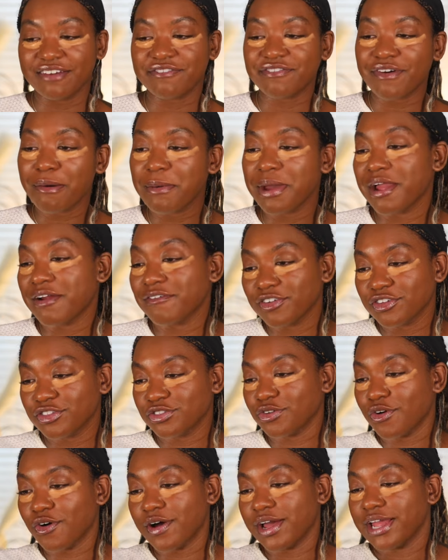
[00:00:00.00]
If I'm ever
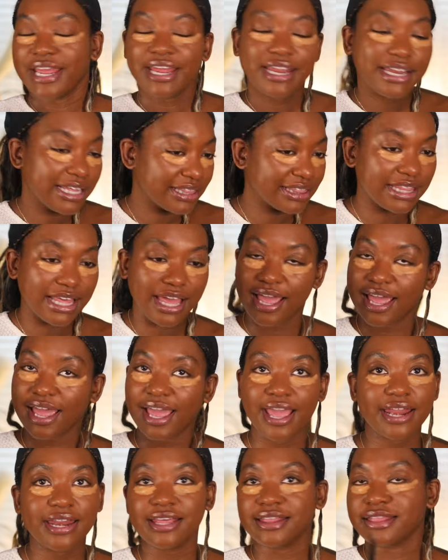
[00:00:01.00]
throwing anything,
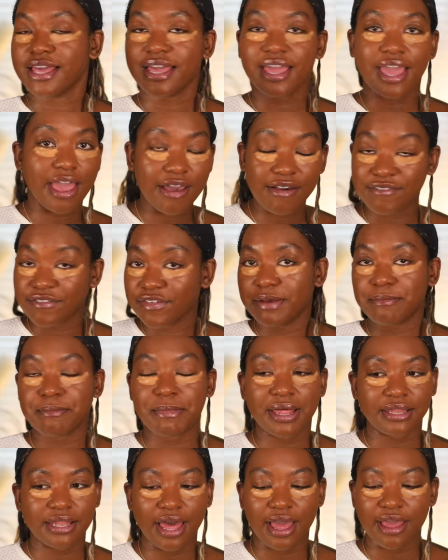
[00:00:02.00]
anything ever in
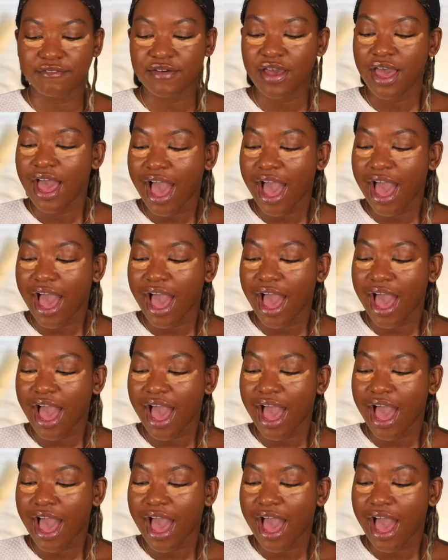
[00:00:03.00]
my life,